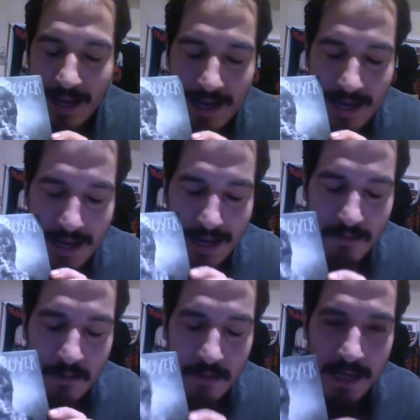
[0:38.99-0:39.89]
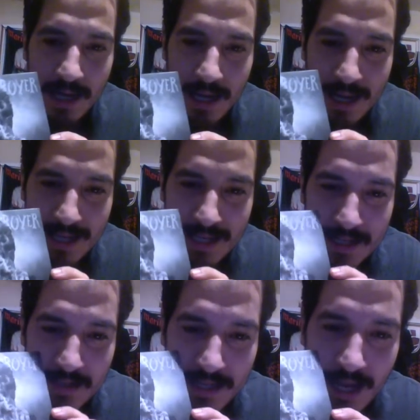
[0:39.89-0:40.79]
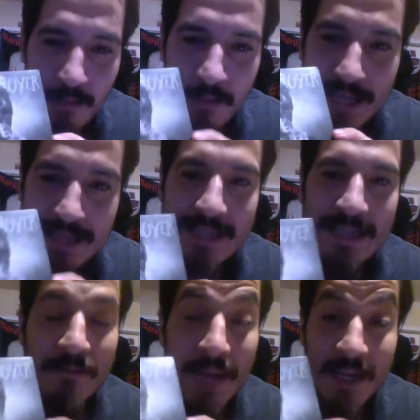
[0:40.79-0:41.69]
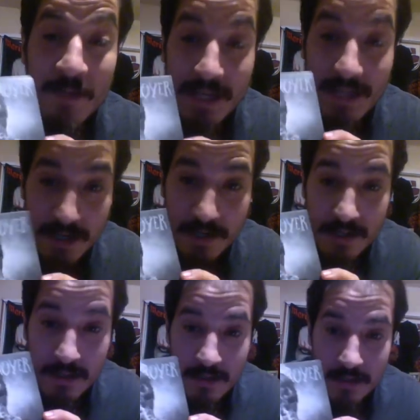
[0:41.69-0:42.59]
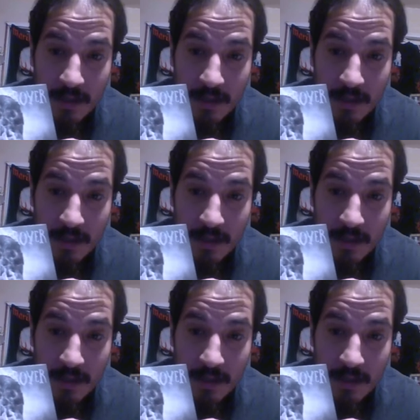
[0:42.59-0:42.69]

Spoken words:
And I have to admit, this album exceeded my expectations.